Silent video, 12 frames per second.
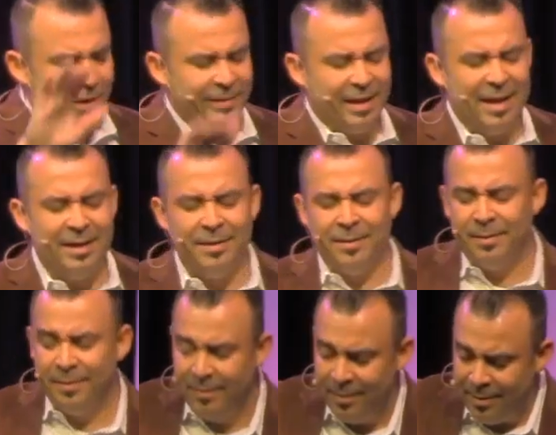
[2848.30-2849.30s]
online,
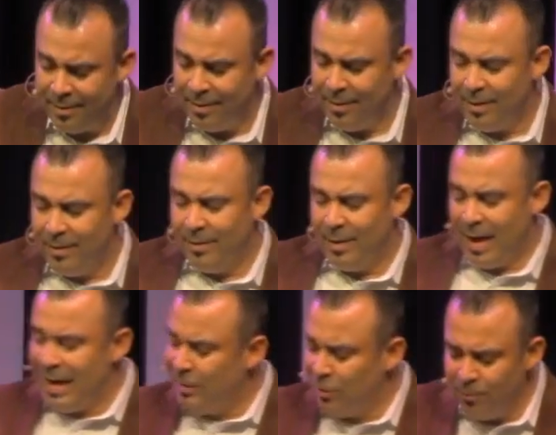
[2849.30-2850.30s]

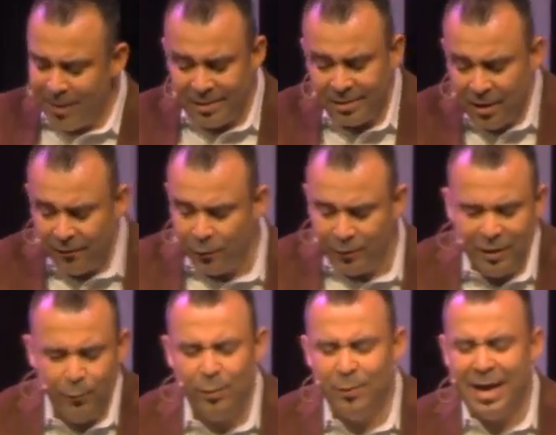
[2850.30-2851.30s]
I include myself, Lord,
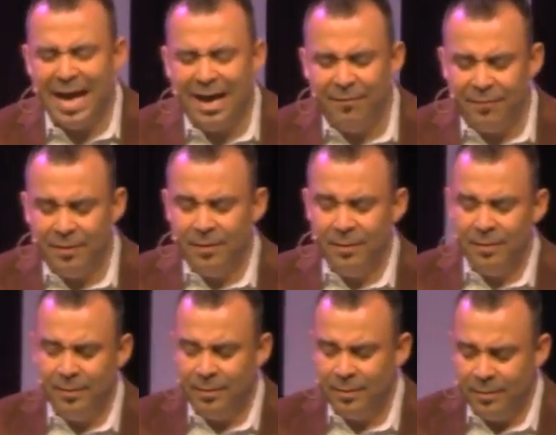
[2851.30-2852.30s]
that we would have
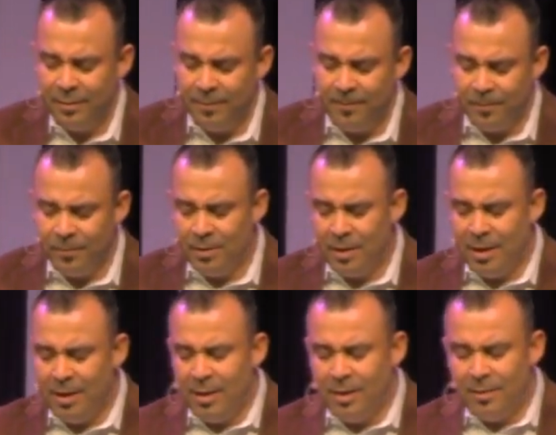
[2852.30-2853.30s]

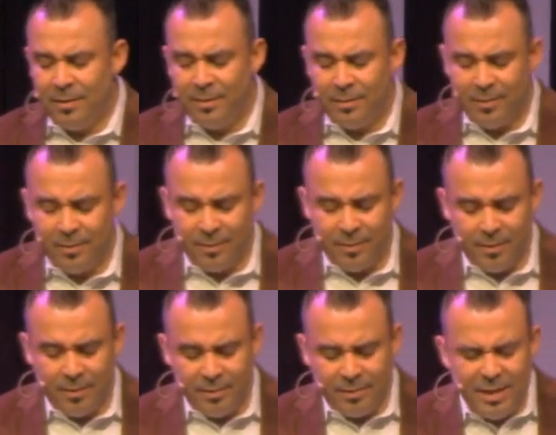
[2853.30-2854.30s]
a
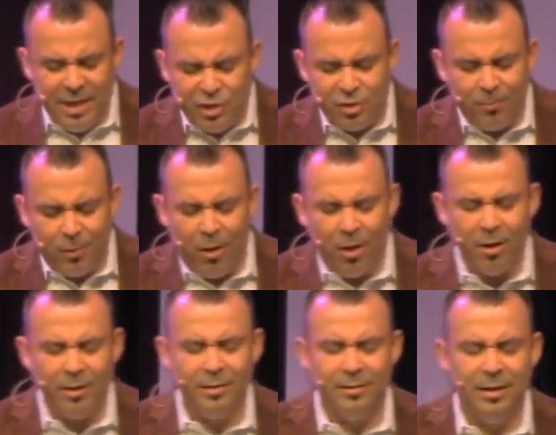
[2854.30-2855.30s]
teachable
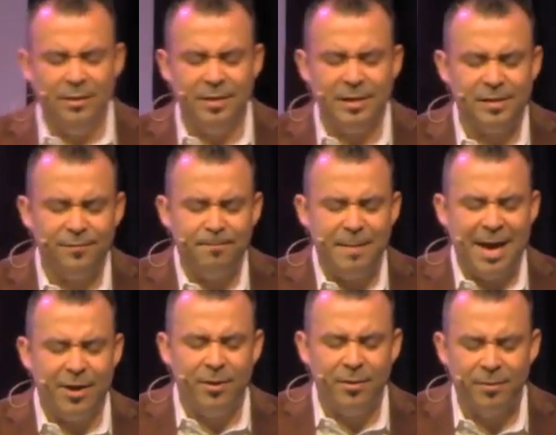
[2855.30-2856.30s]
heart in this
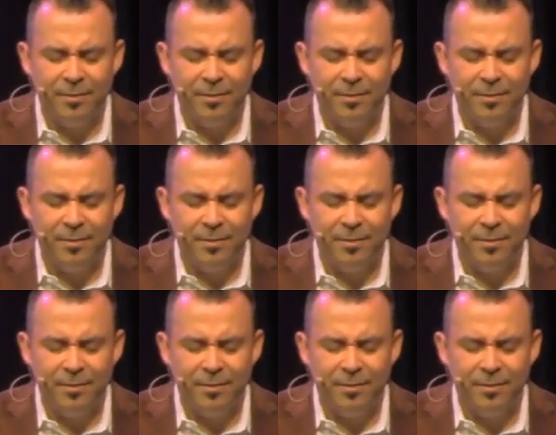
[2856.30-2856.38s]
matter.